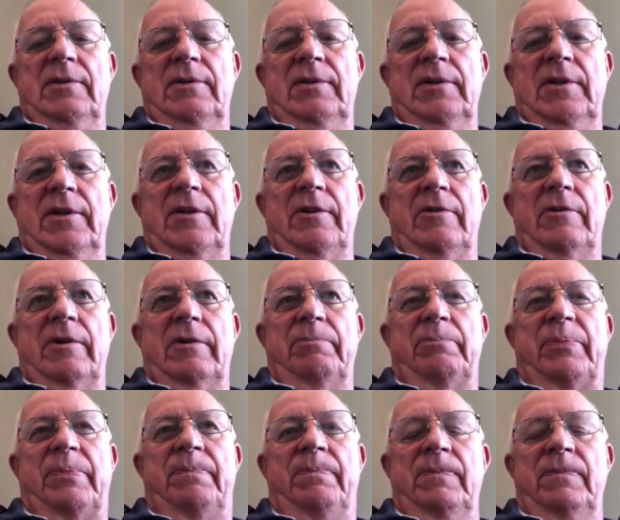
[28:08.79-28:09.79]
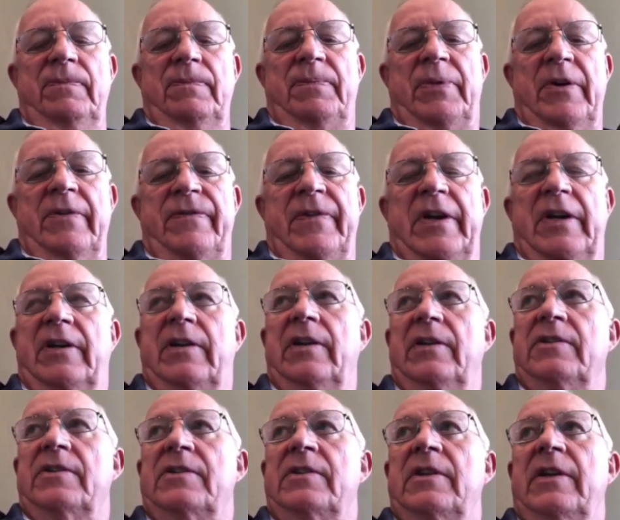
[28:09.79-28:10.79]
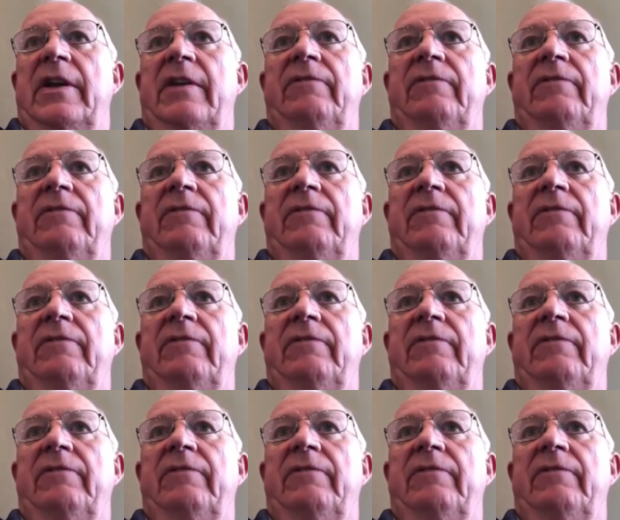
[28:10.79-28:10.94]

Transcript: you know, perfect is in